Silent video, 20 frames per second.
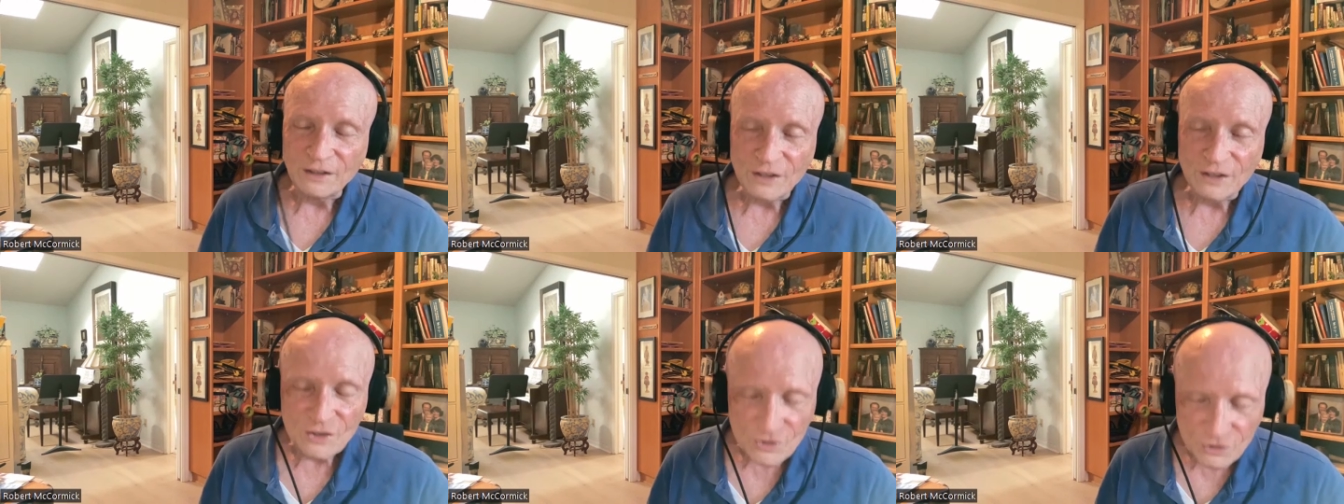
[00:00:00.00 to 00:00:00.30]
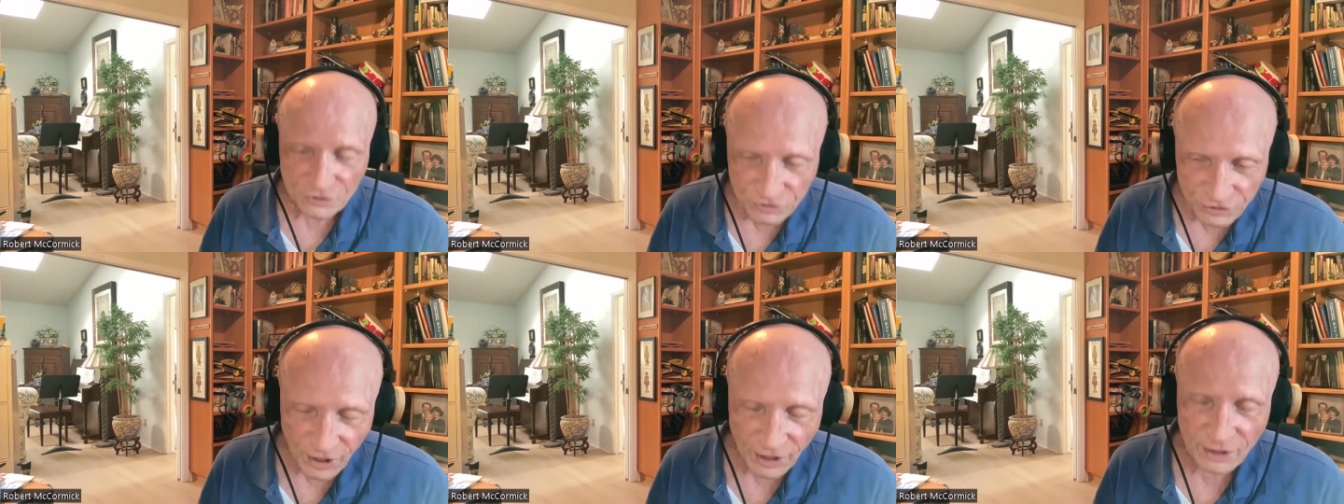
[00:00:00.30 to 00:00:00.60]
I
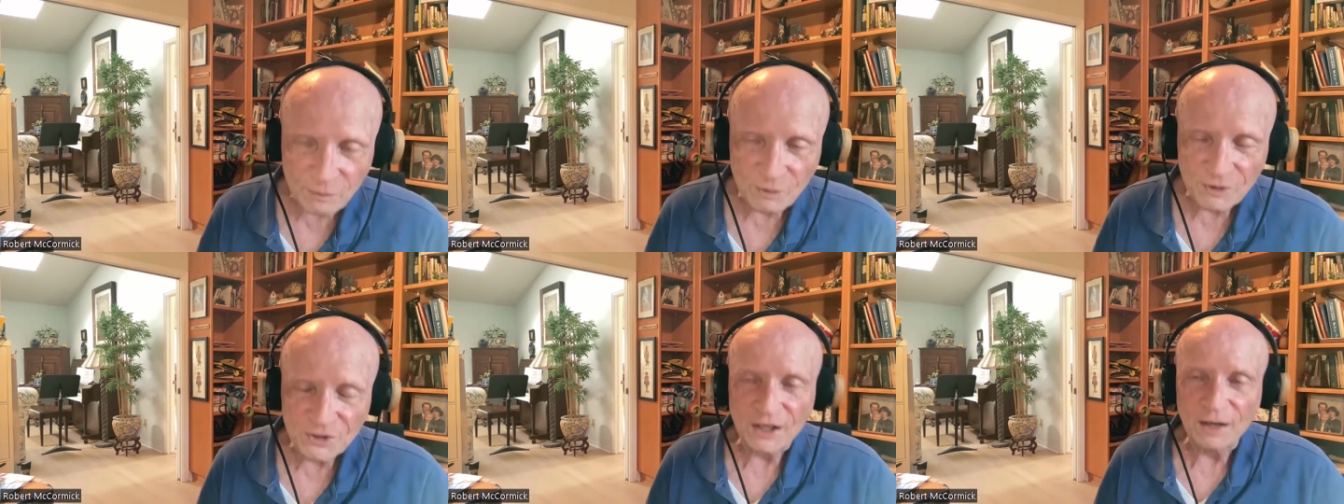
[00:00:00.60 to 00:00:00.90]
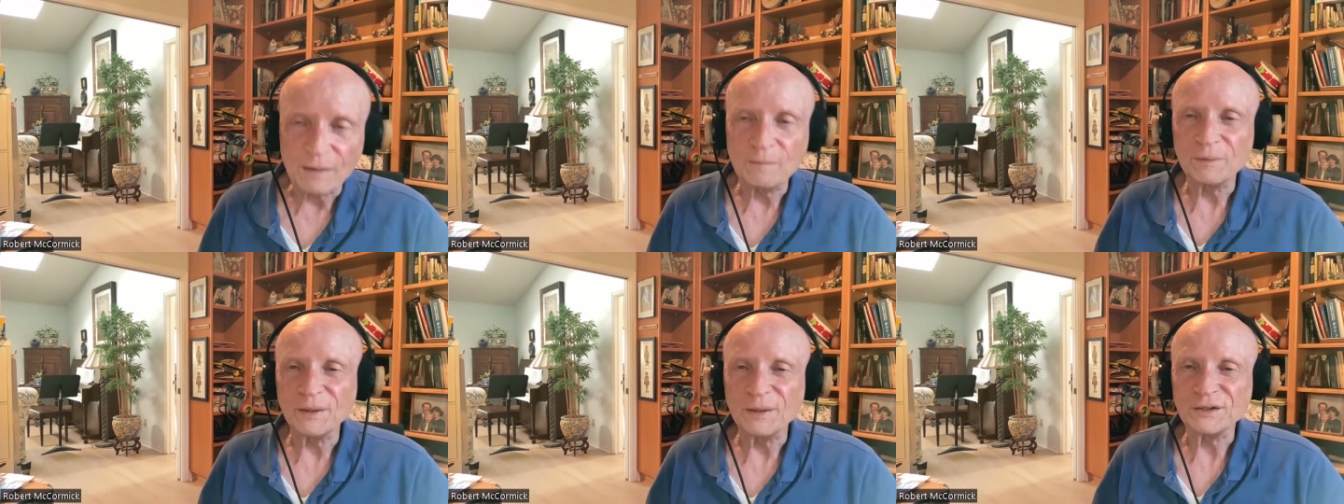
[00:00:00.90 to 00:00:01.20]
didn't study
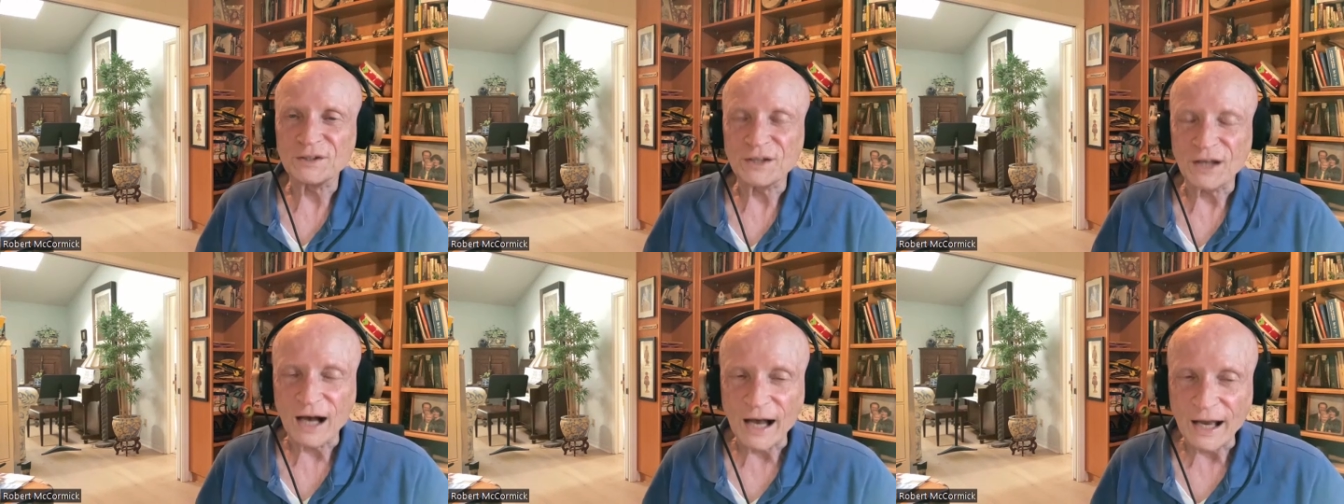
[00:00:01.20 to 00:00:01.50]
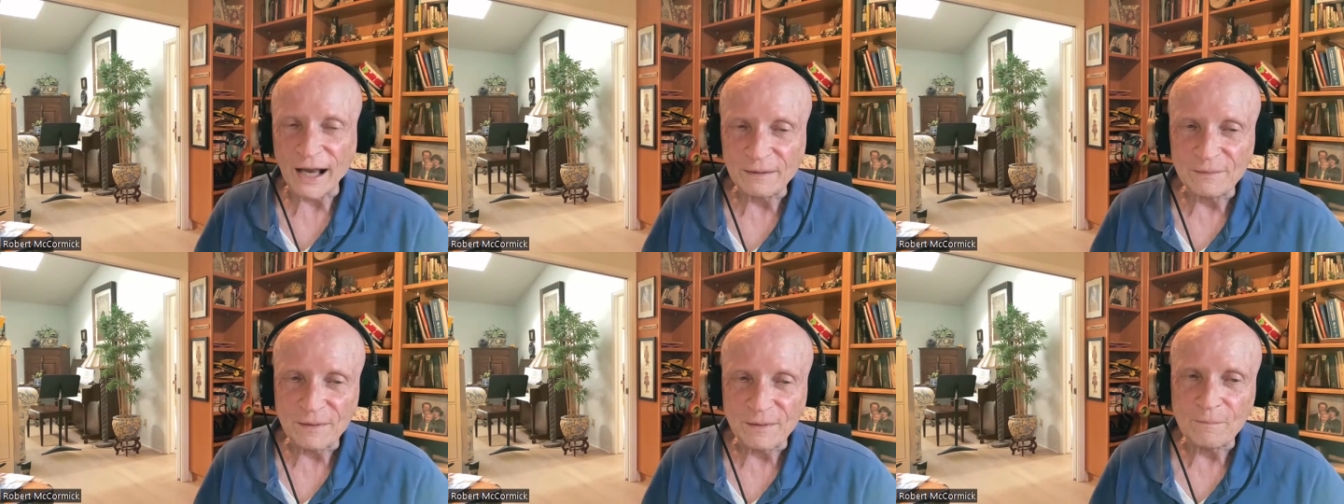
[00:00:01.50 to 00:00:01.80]
with him, but
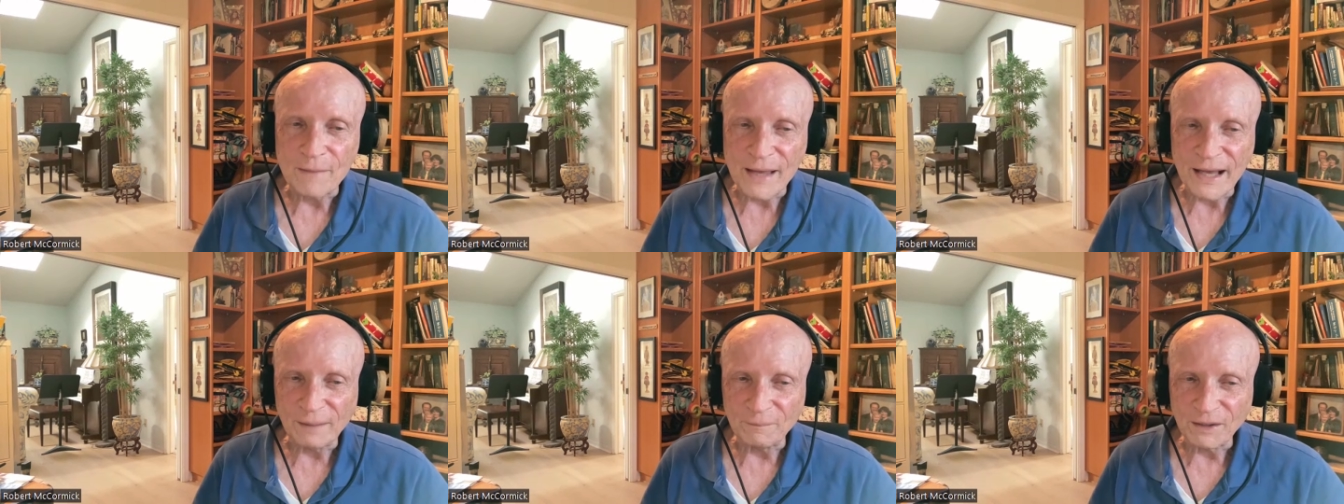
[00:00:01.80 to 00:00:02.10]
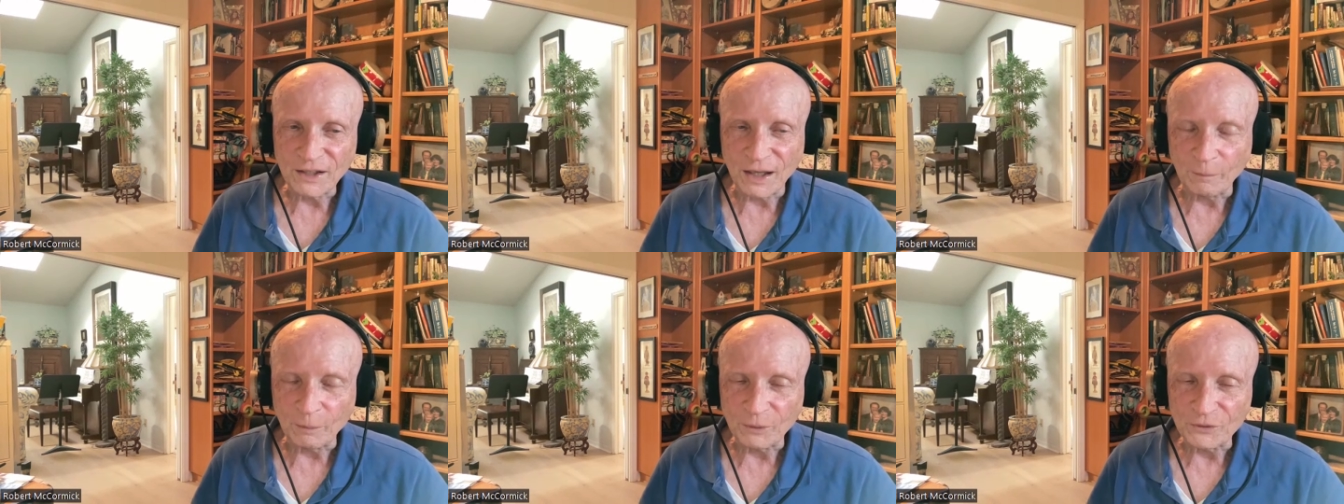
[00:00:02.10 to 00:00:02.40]
I
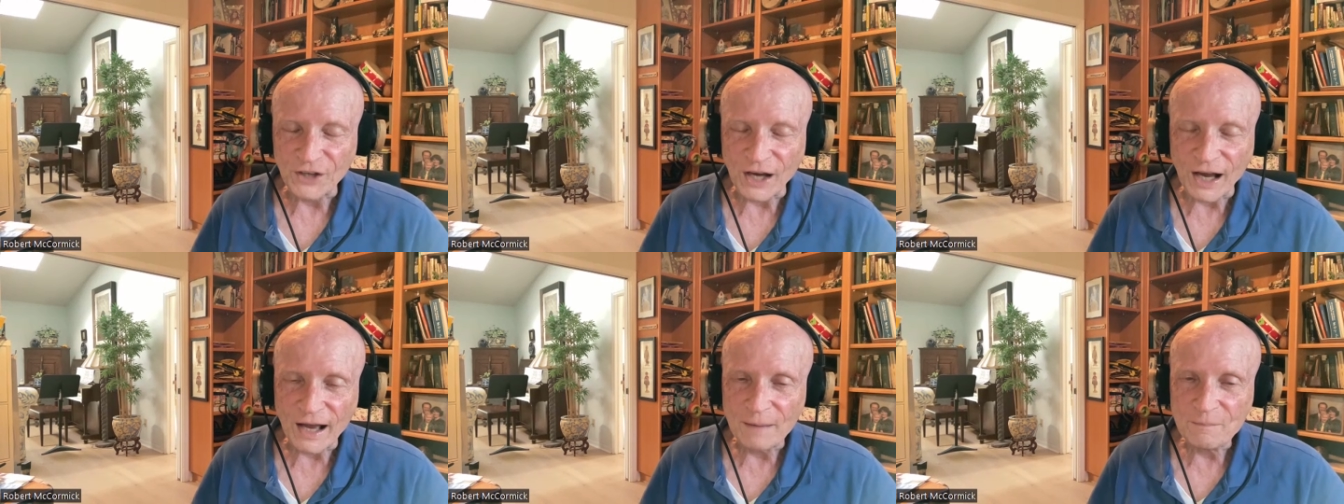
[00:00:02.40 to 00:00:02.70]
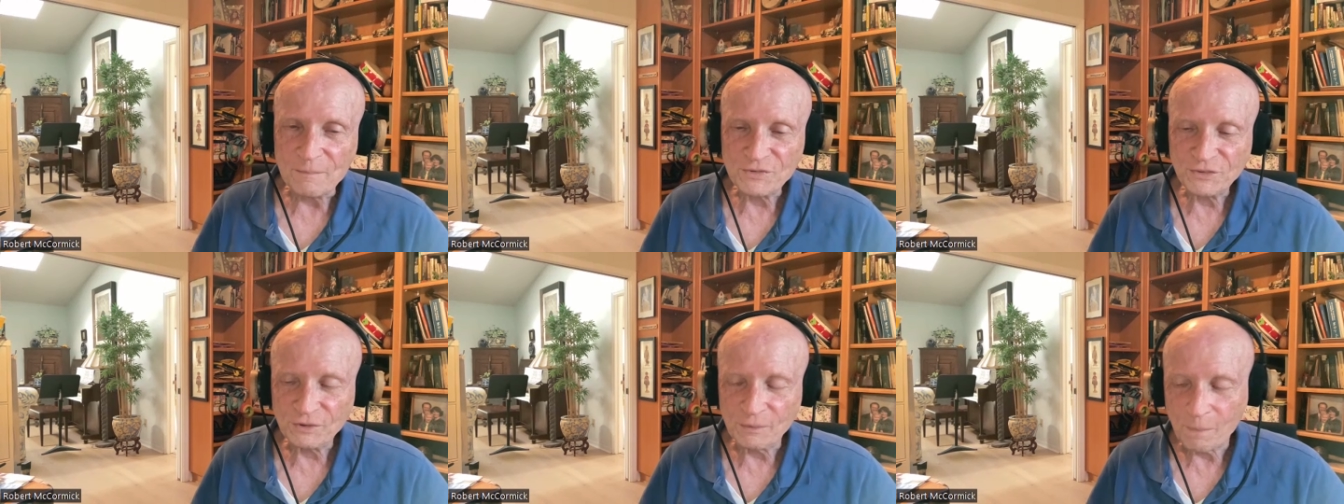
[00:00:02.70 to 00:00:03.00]
met him a couple
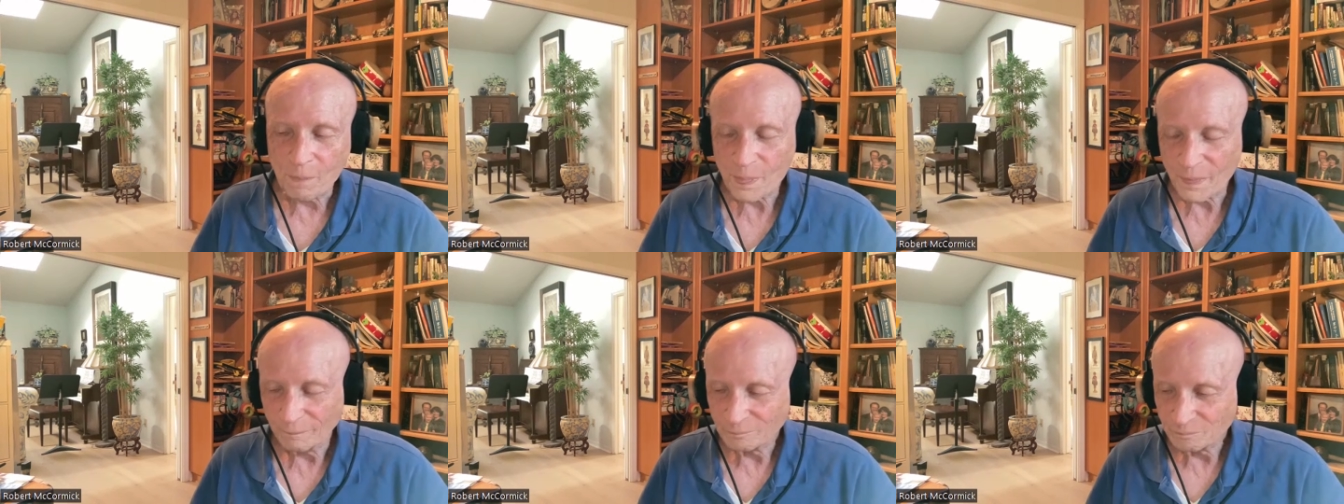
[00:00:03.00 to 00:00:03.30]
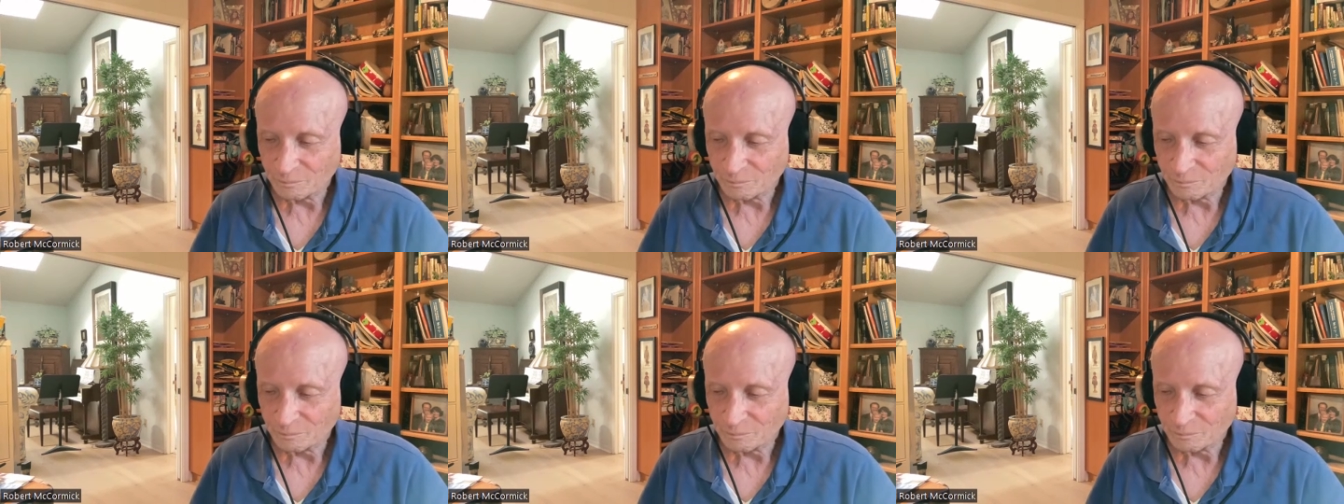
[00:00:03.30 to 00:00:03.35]
times.